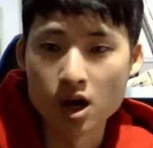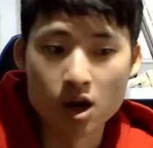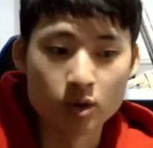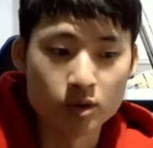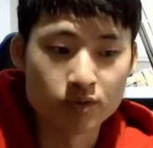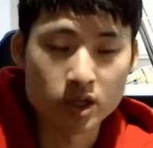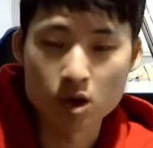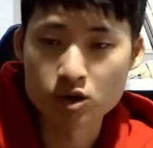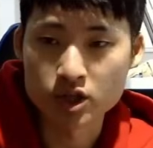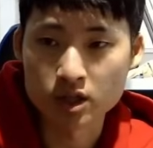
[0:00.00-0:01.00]
We do free
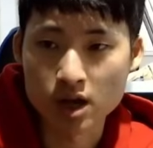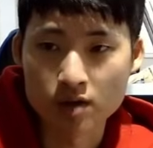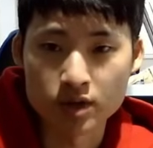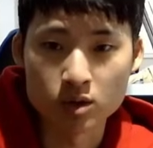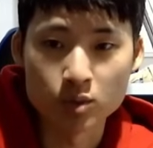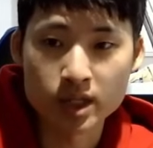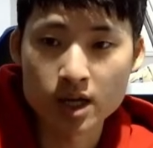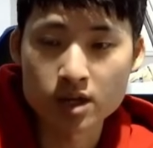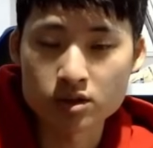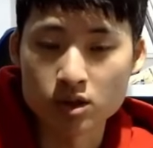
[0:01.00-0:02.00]
coaching every
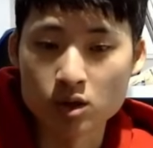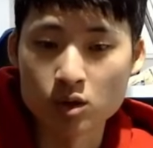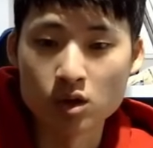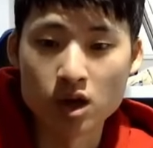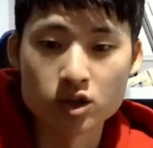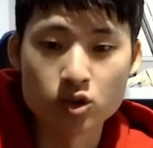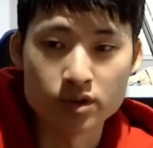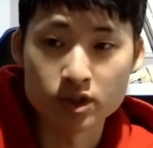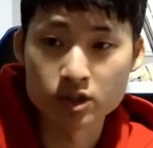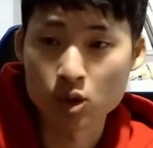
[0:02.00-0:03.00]
weekend, so join the
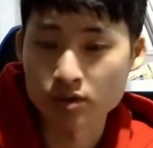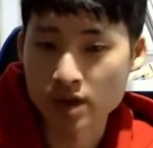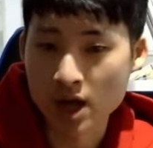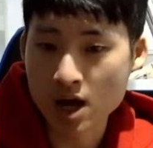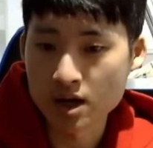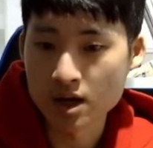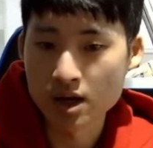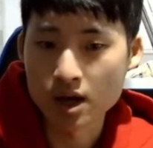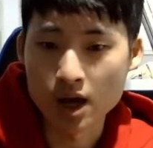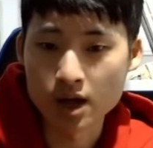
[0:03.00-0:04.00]
Discord for that.
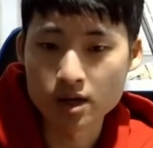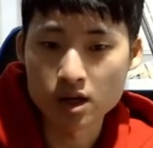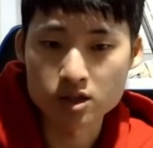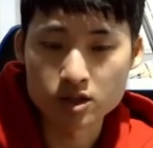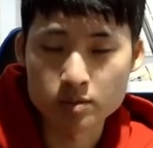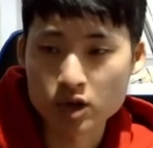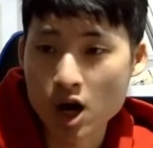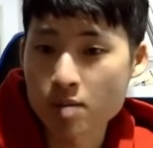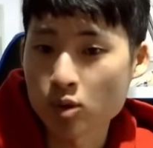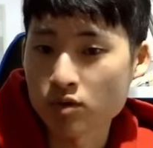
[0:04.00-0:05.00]
And
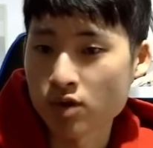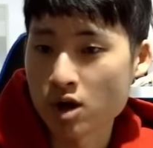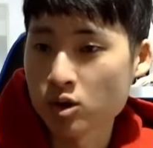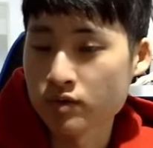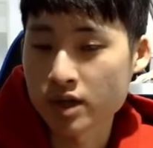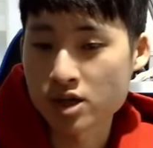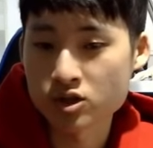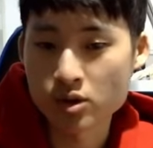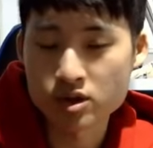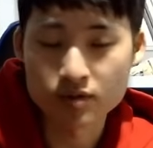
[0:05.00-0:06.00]
subscribe or follow if you guys
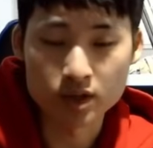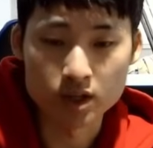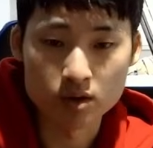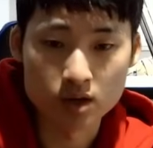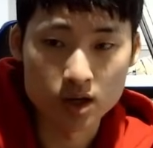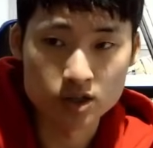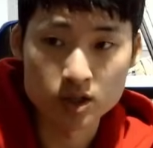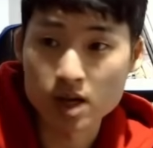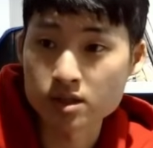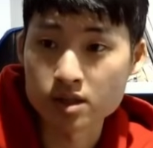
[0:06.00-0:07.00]
enjoyed this video. I'll see you
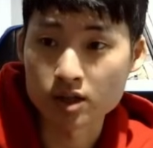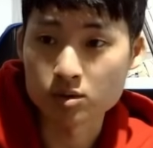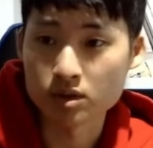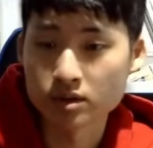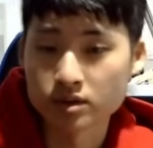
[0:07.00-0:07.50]
guys in the next one.